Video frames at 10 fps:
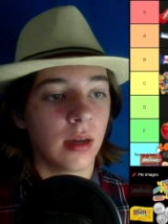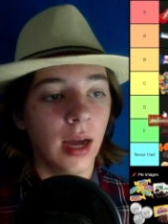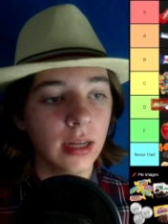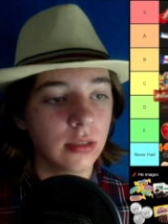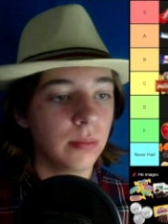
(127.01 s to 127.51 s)

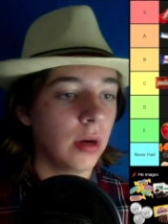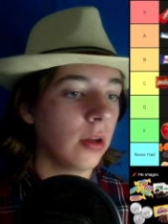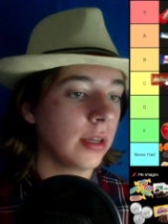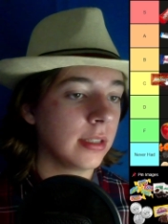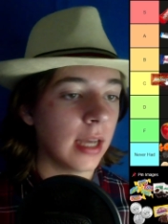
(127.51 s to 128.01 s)
Hot
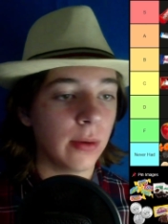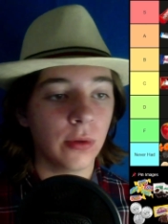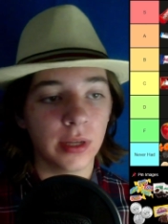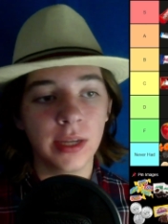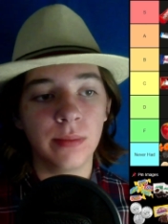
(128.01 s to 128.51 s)
tamales I
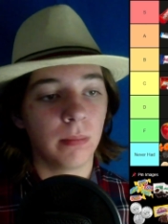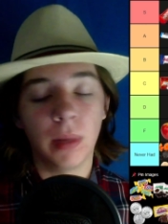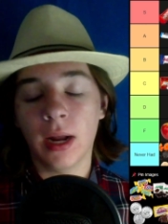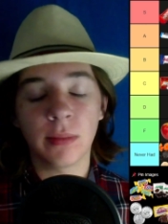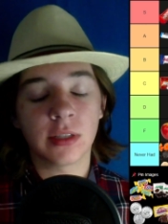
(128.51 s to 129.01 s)
will eat,
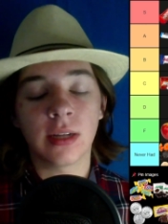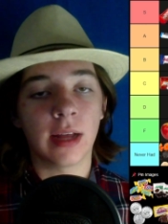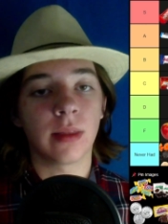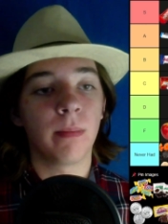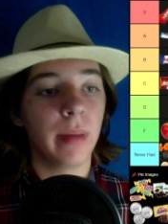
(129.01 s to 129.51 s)
but I'm just
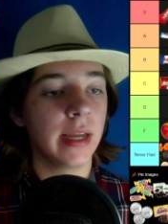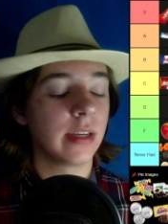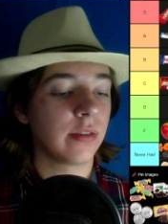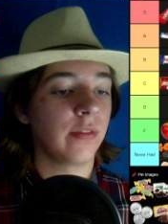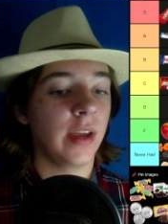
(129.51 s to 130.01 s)
not the
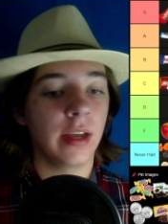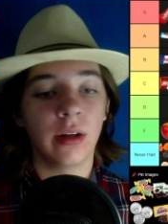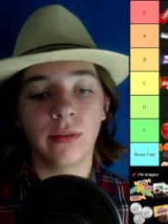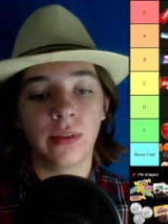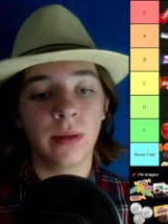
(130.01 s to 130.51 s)
biggest fan
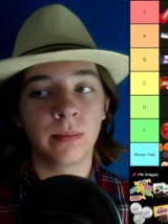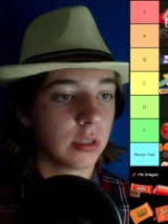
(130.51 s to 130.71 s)
of them.